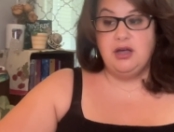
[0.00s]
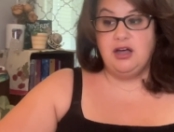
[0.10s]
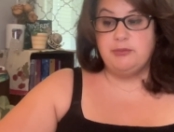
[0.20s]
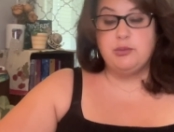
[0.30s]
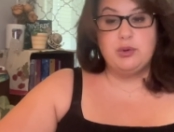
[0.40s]

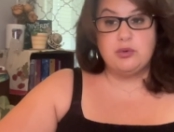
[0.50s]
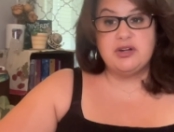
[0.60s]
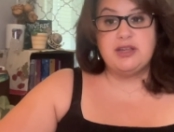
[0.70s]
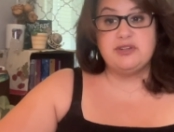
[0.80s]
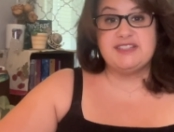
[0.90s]
but we weren't
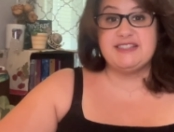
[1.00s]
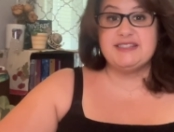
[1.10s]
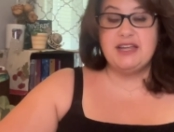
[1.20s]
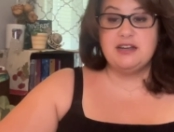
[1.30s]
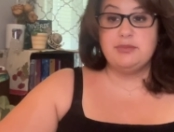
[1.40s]
able to
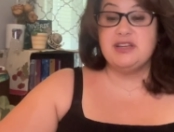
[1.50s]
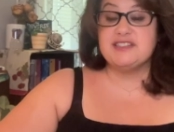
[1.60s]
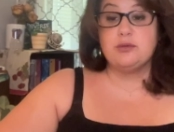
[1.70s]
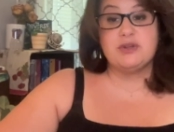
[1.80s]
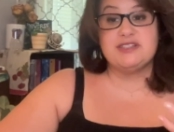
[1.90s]
sustain it
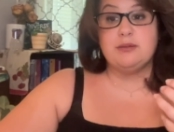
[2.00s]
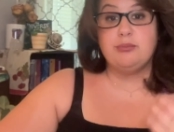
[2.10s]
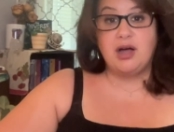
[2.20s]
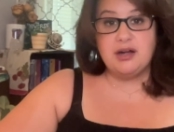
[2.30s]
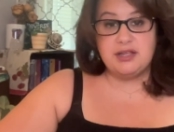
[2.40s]
because it wasn't
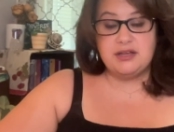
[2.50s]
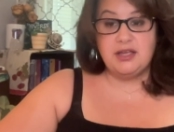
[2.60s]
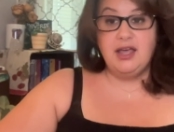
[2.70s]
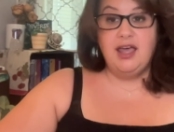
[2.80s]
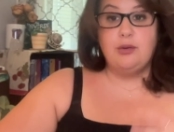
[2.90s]
embodied.
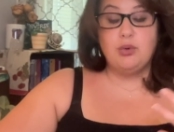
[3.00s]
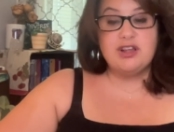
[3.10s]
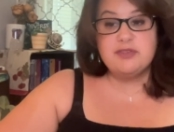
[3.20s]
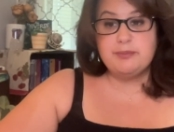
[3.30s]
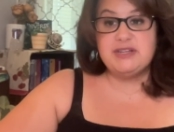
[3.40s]
And what
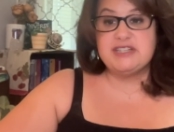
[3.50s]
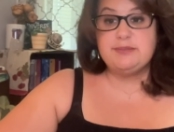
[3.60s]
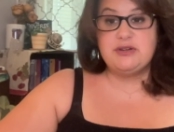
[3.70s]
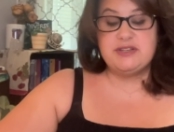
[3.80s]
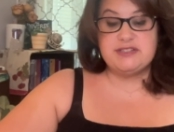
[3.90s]
I've been
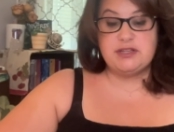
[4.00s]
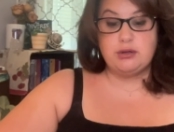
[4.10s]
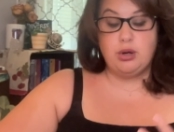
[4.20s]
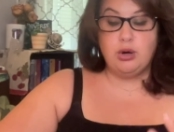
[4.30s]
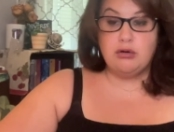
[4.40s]

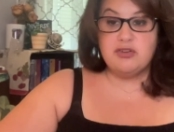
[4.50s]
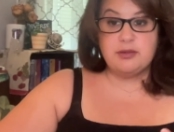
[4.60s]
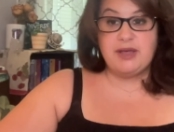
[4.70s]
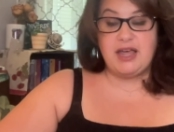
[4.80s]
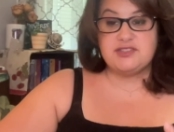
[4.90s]
experiencing over the
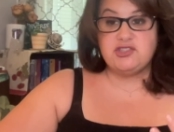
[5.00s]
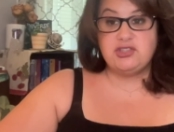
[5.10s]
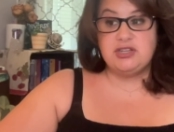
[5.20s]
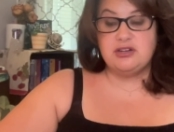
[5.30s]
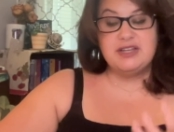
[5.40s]
past
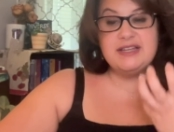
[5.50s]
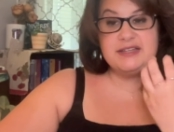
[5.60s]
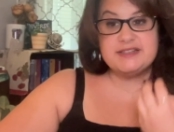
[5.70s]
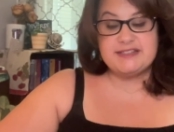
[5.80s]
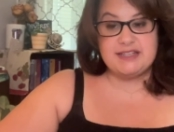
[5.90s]
year
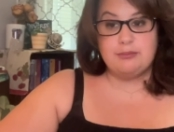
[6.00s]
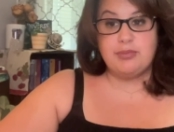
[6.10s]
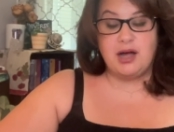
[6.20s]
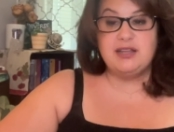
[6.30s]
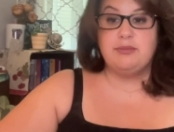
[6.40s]
is the
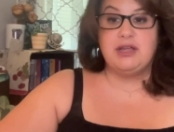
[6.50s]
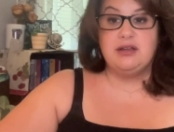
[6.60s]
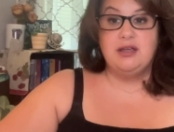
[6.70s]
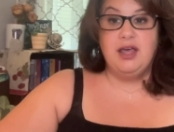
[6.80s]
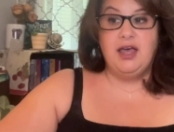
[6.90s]
embodiment.
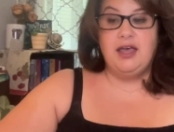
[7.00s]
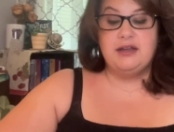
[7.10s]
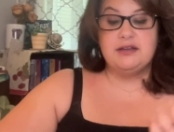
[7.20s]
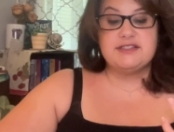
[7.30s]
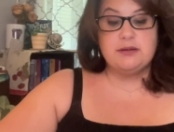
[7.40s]

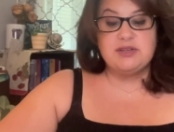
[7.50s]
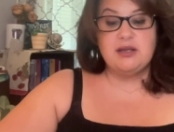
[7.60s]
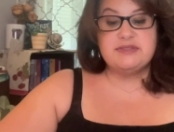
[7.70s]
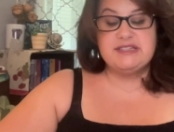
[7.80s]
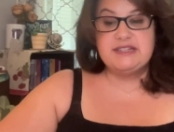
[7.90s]
And
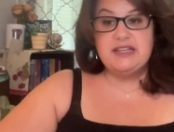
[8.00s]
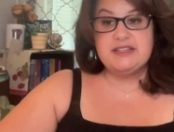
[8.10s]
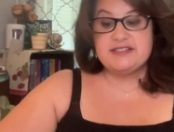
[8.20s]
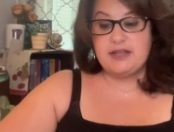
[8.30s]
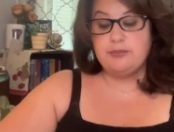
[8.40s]
sometimes it
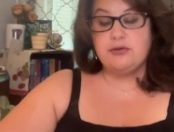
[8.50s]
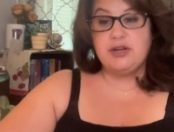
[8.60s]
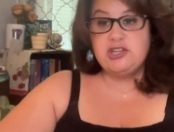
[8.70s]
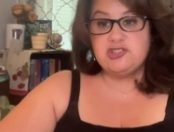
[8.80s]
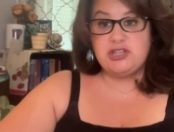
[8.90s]
takes
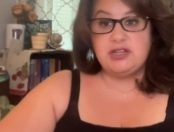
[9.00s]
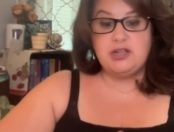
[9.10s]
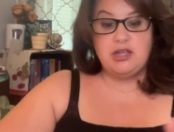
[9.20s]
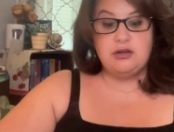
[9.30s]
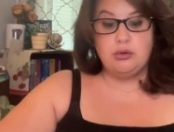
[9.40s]
separation
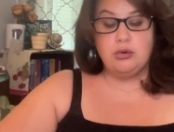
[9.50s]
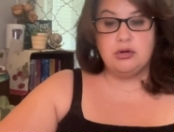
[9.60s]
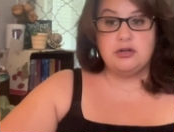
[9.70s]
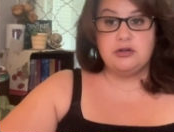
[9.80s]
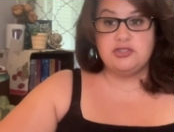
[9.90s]
in
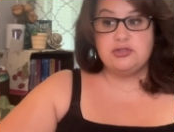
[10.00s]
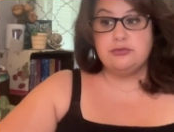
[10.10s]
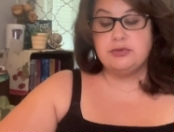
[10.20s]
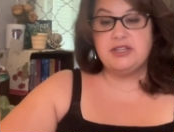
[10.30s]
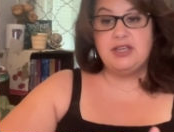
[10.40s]
order to
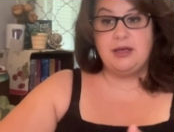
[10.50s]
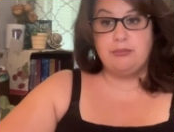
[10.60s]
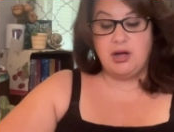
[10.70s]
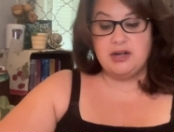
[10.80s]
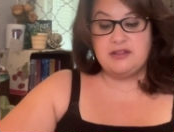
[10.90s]
really
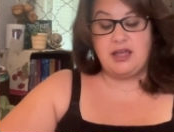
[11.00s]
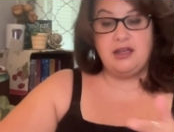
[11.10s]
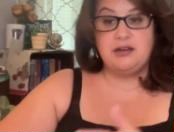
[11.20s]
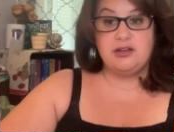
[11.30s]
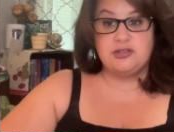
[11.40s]
embody that
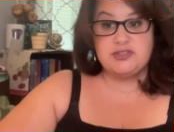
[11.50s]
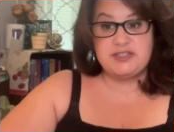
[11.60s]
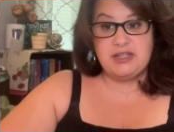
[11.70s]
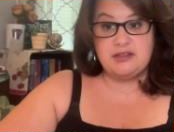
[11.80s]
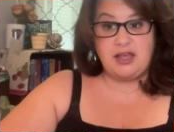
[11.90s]
and
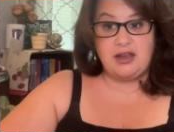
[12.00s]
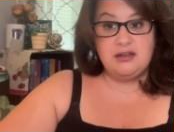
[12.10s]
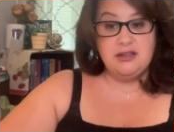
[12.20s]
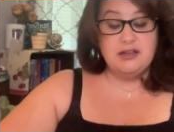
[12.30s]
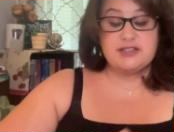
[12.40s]
understand that.
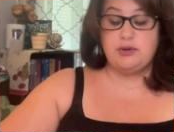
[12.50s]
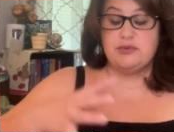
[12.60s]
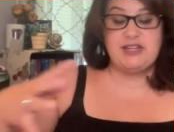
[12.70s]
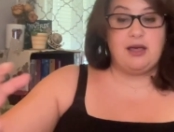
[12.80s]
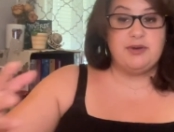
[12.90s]
Because what
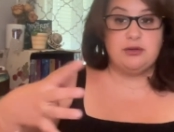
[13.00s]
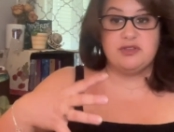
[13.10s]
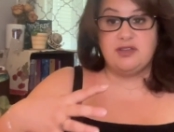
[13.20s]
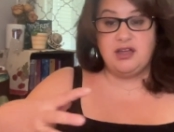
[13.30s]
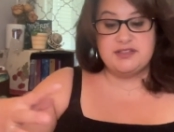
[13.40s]
was happening
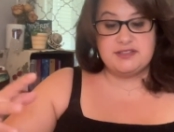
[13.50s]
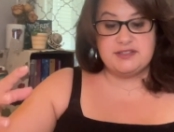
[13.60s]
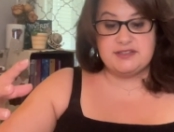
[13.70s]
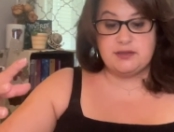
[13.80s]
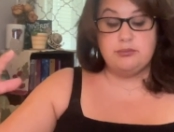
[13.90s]
with us
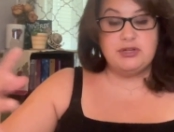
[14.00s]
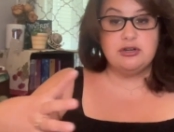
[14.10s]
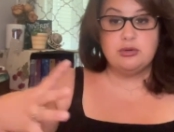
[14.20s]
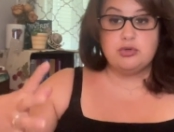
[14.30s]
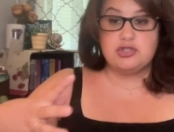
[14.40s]
is the
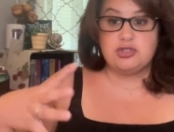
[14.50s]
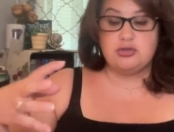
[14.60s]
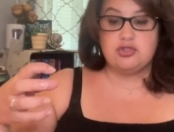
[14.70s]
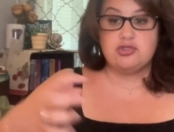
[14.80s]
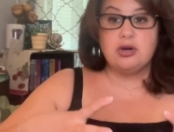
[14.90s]
mirror was so
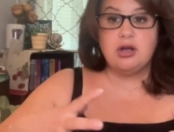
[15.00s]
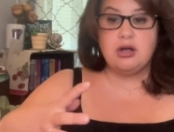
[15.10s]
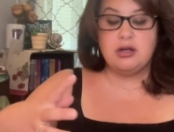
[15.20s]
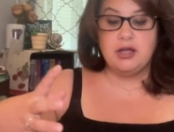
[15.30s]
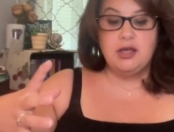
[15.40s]

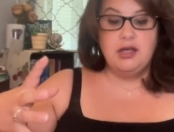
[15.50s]
strong